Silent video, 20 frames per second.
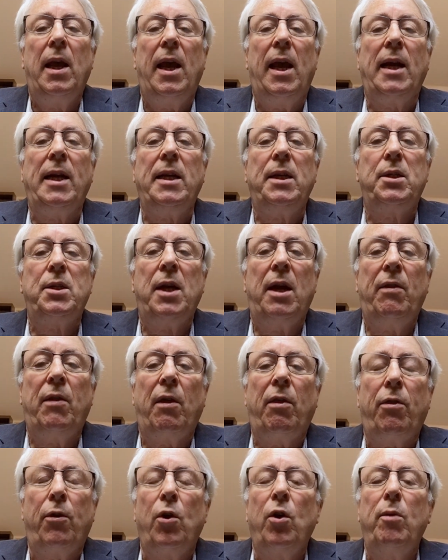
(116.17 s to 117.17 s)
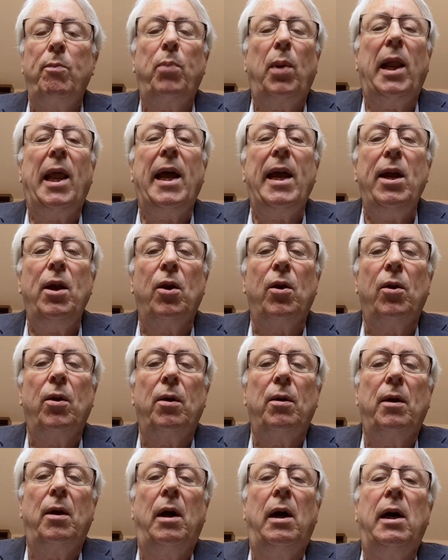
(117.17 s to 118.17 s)
And he said the third
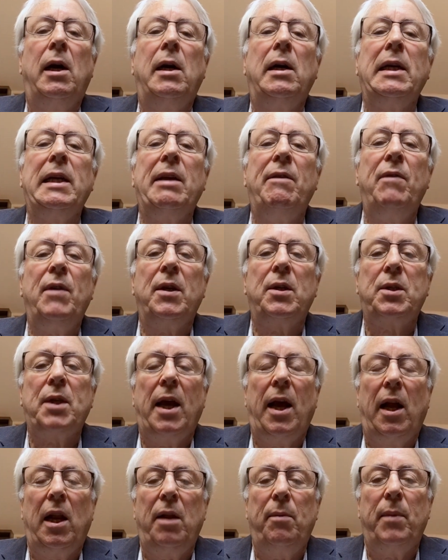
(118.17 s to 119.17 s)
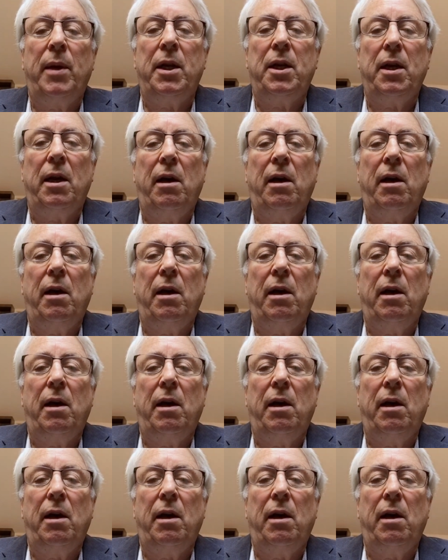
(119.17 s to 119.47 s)
player in this element